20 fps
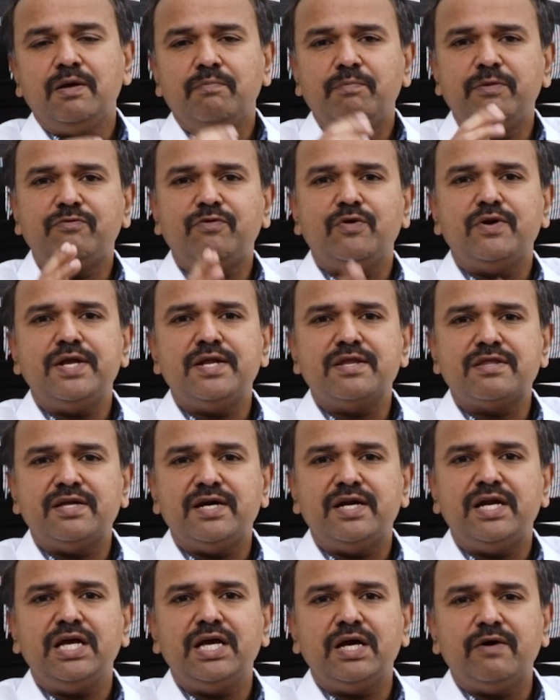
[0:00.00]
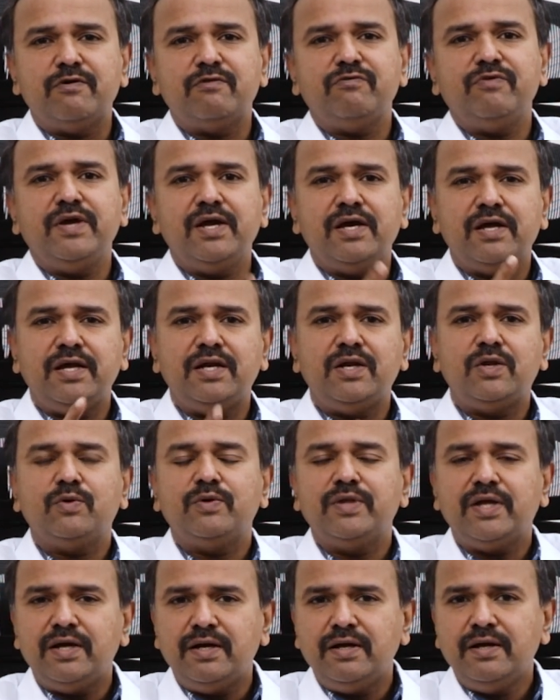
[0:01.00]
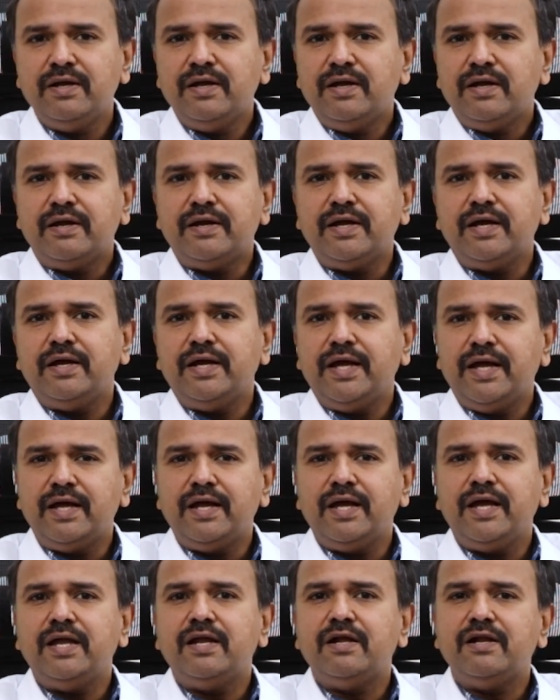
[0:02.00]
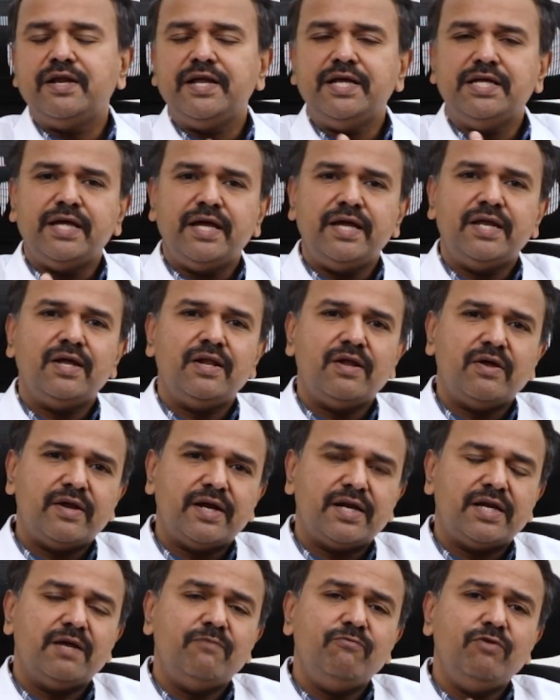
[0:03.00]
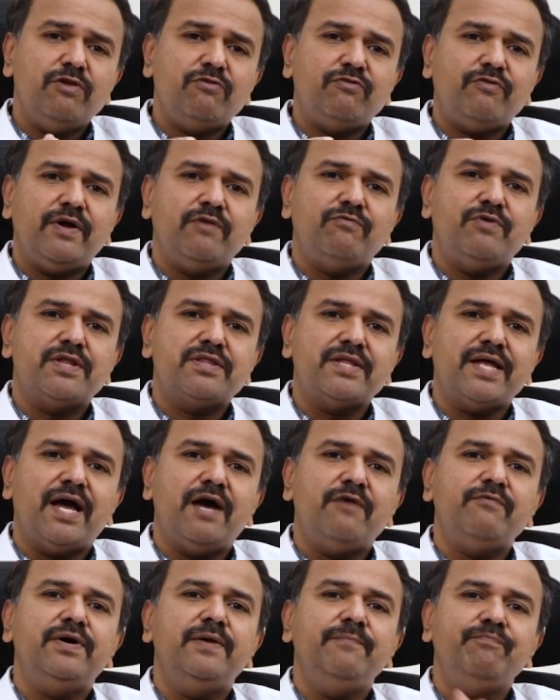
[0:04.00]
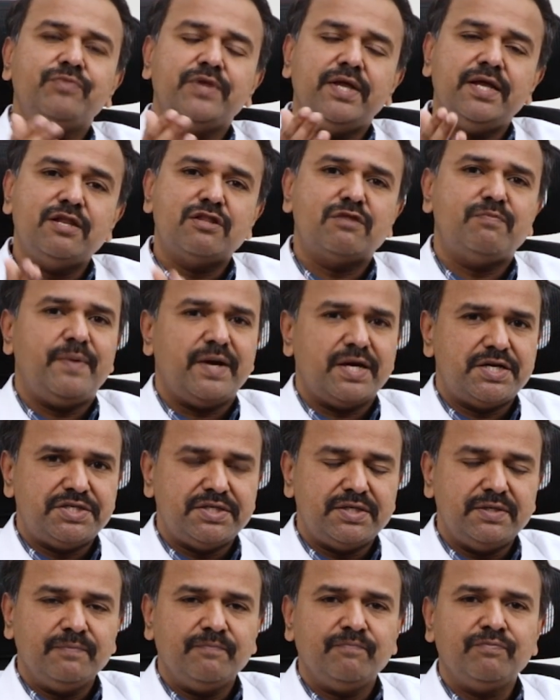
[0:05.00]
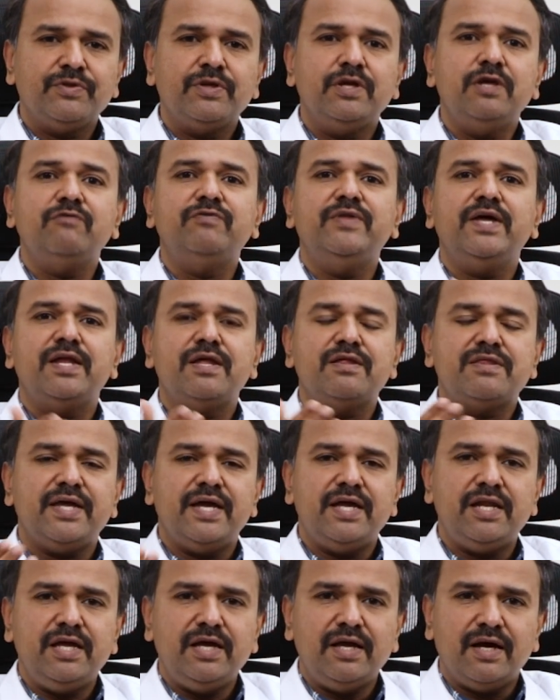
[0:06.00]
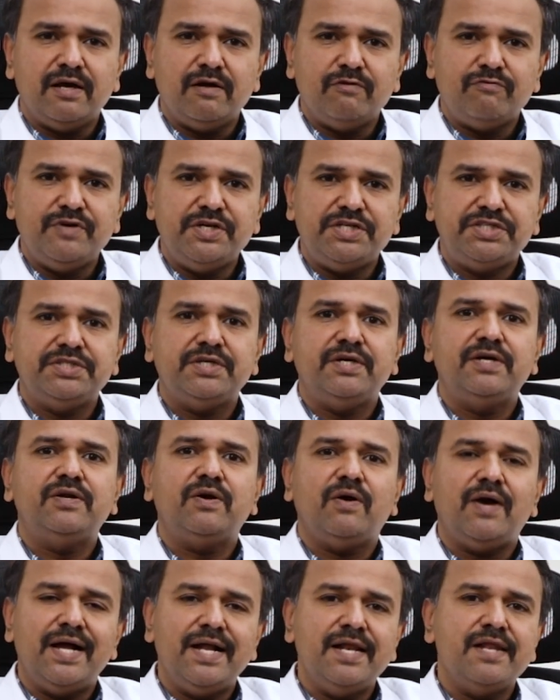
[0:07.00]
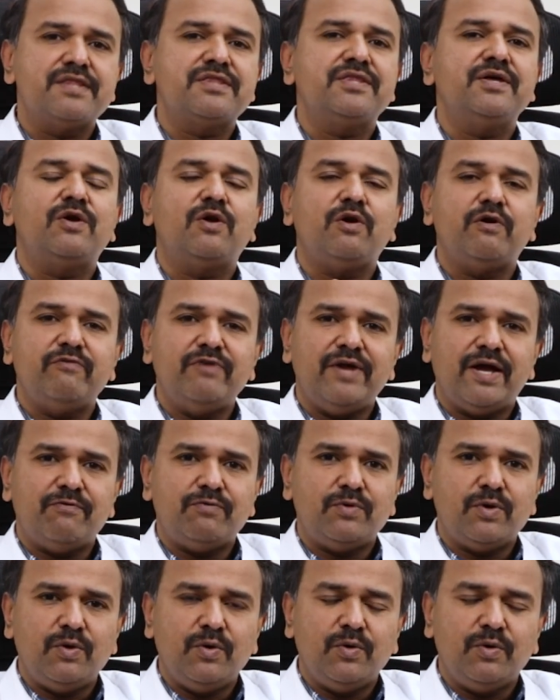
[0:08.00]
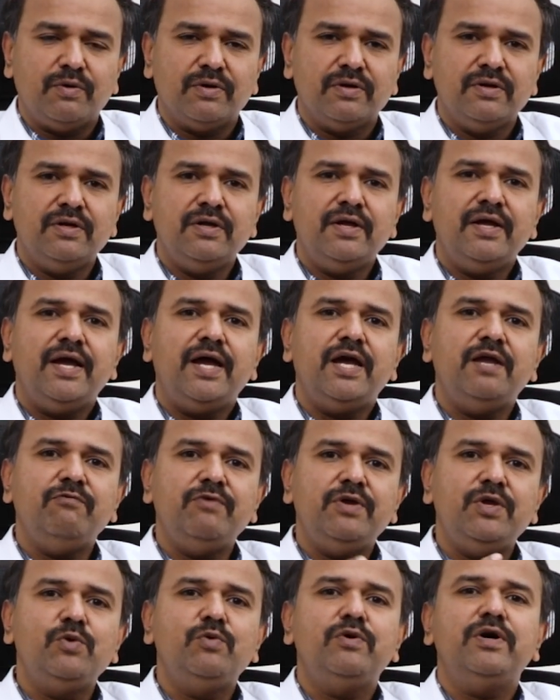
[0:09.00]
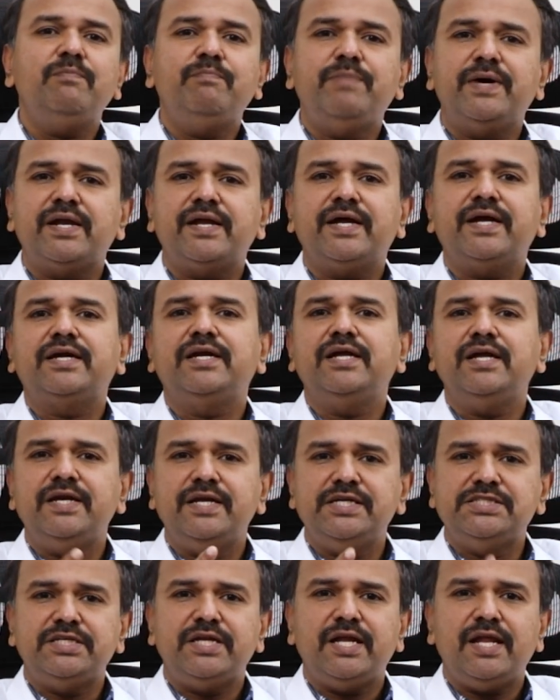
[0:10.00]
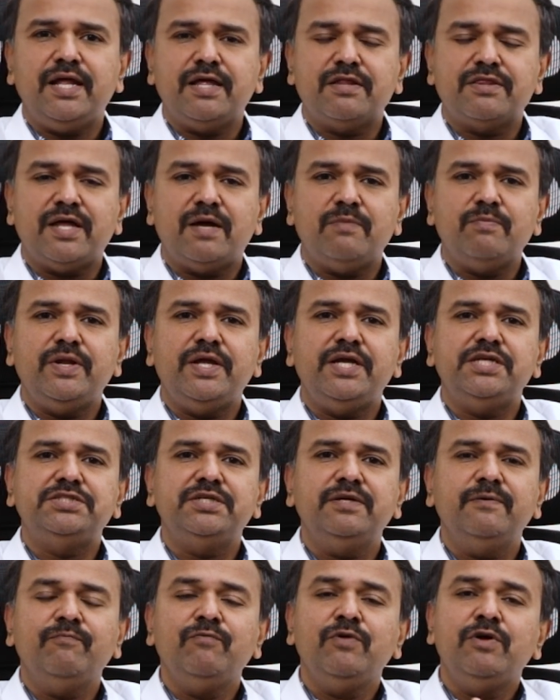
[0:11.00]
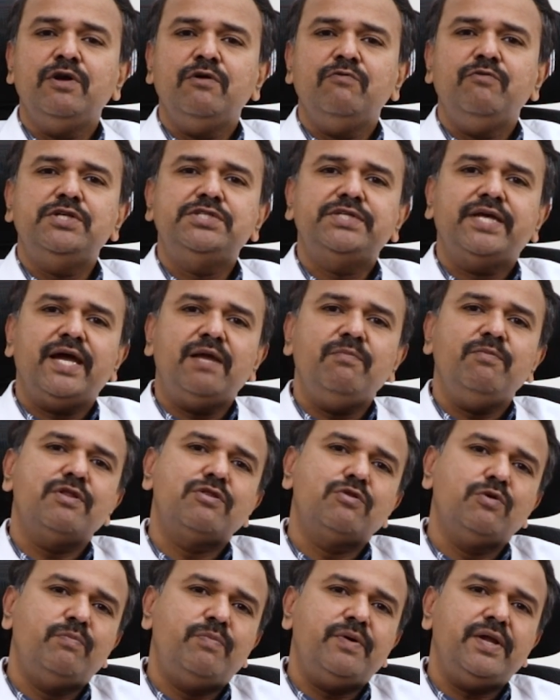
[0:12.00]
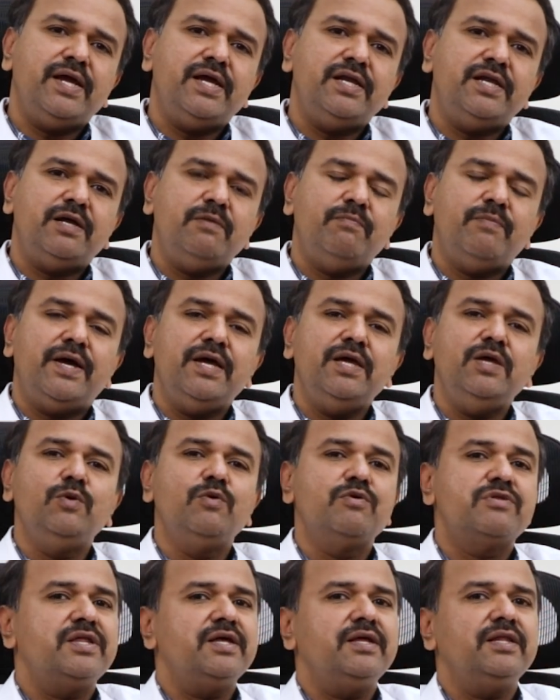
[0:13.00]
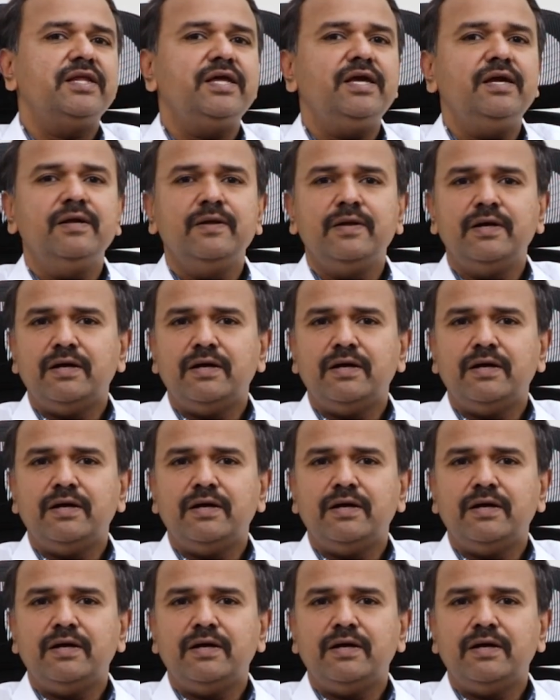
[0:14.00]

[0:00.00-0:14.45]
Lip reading: before inserting our finger into the anal rectum, we'll first have a inspection. If there is any fissure, ulcer, or we have to look, and we do a perrectal digital examination, which can be superaided by using the